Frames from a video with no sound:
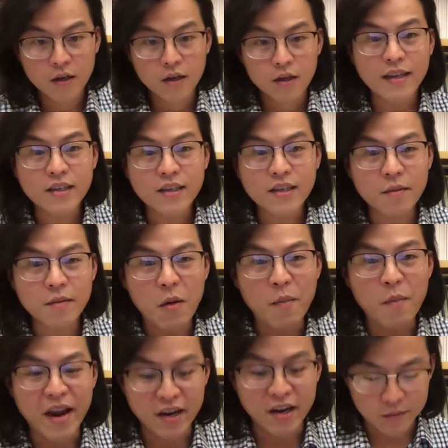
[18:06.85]
So let's talk about
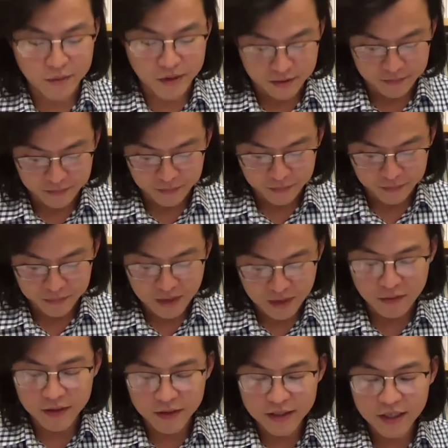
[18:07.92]
management.
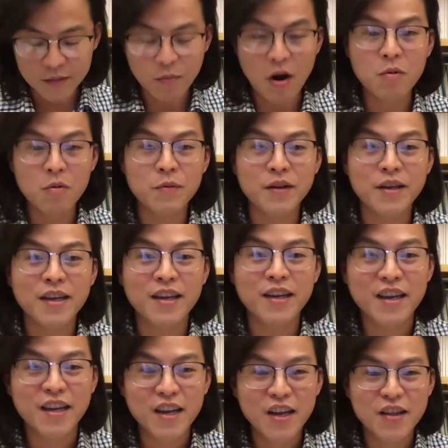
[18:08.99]
Now, this is
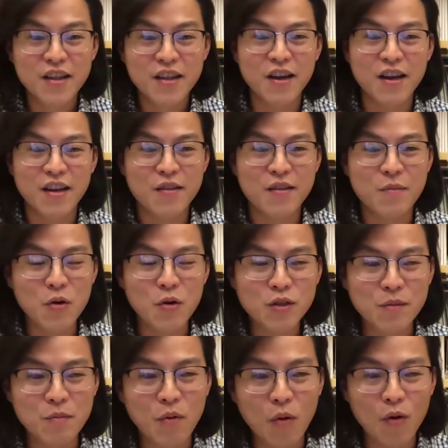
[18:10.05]
probably the, the
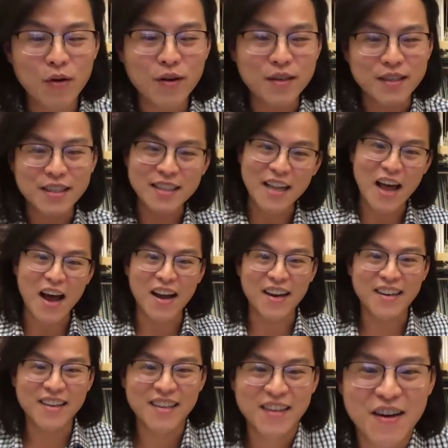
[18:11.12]
most important
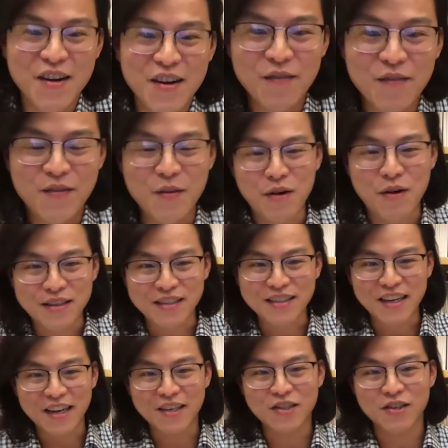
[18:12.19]
slide of the
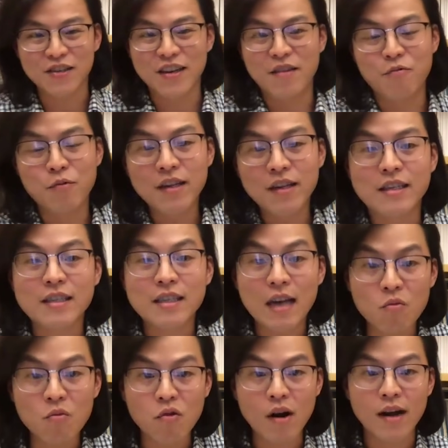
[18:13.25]
presentation and really
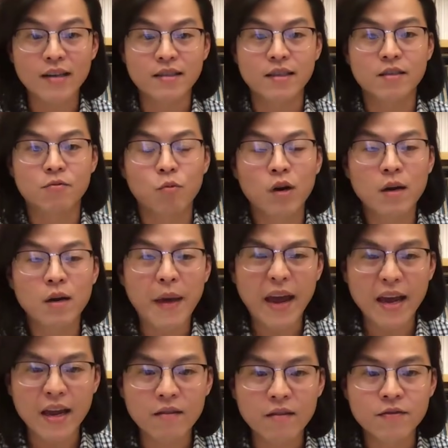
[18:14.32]
summarizes what a
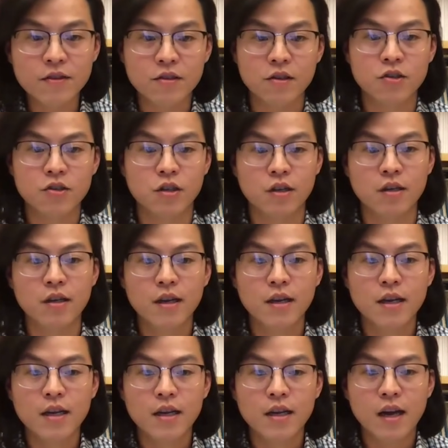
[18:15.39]
pain physician,
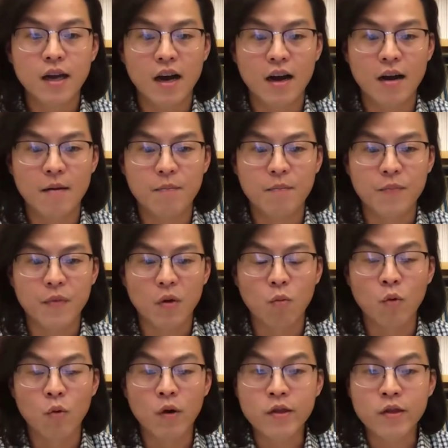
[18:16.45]
um,
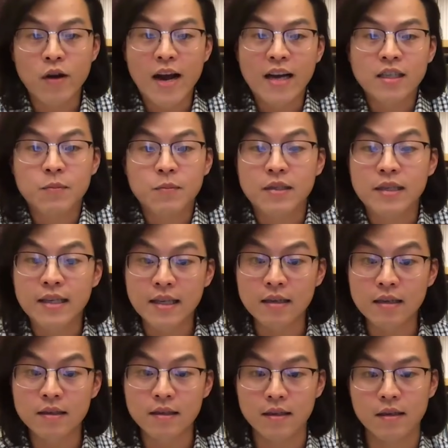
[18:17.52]
what their
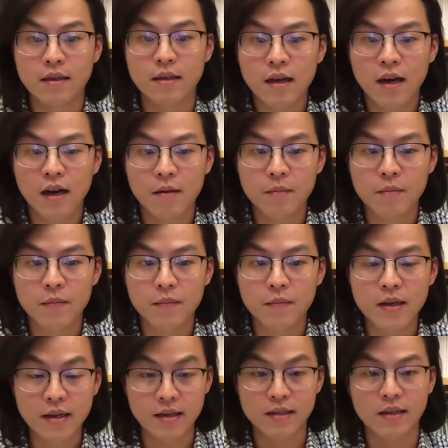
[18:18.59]
expertise um,
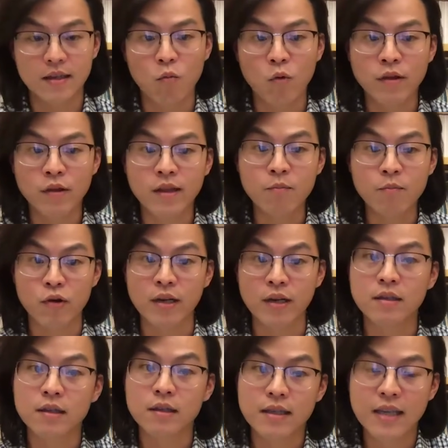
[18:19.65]
is and what they bring
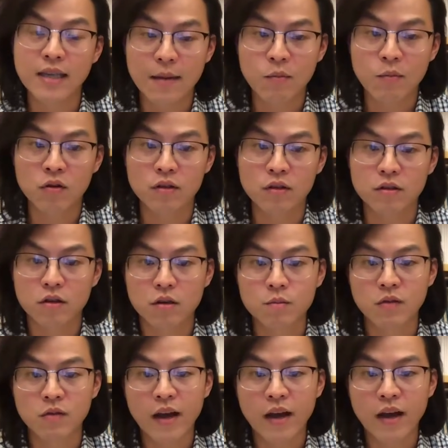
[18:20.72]
to the table in
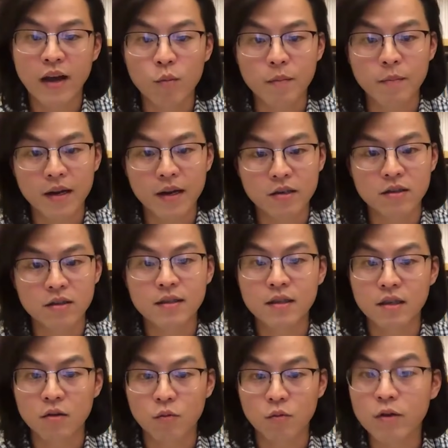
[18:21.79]
terms of helping patients
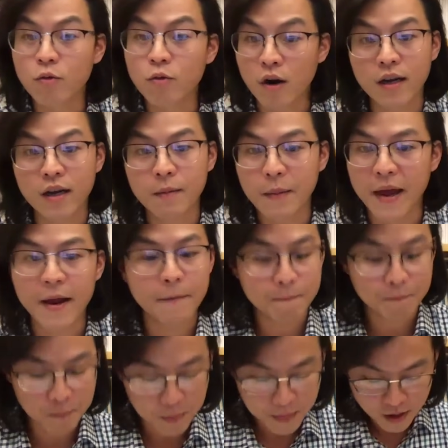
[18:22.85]
deal with chronic pain
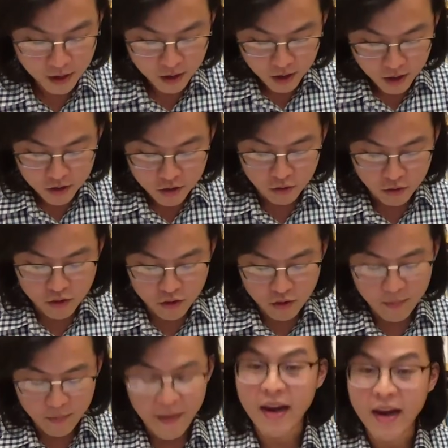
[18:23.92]
you know,
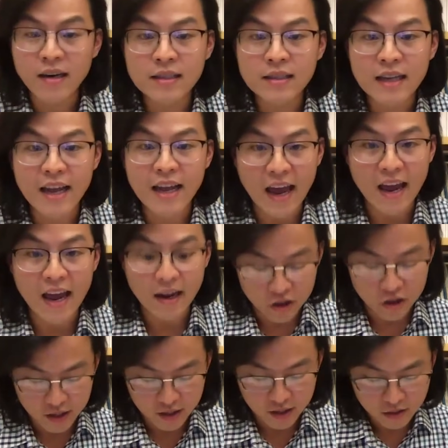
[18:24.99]
pain is like
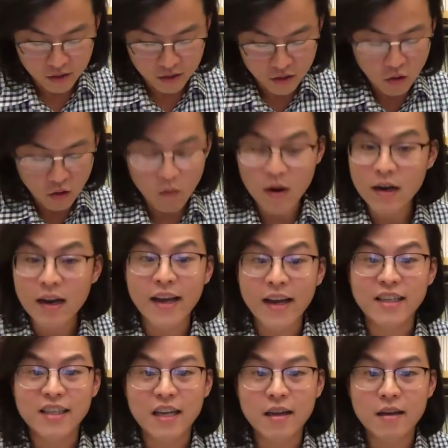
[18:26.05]
aging. No one
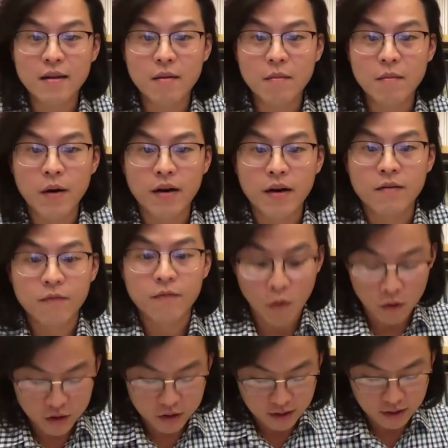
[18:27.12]
likes it, but
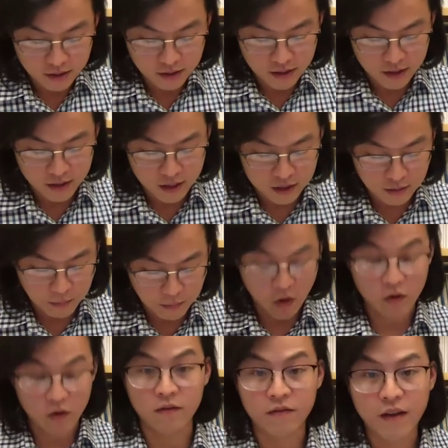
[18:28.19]
unfortunately, it's a
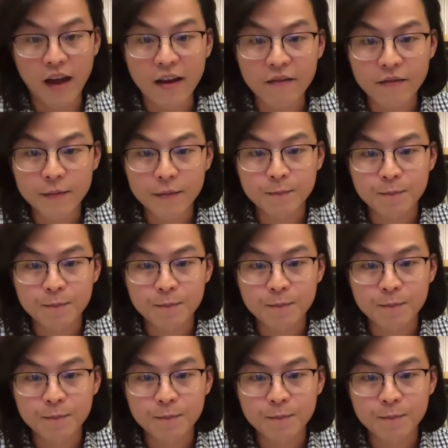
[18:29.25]
part of life.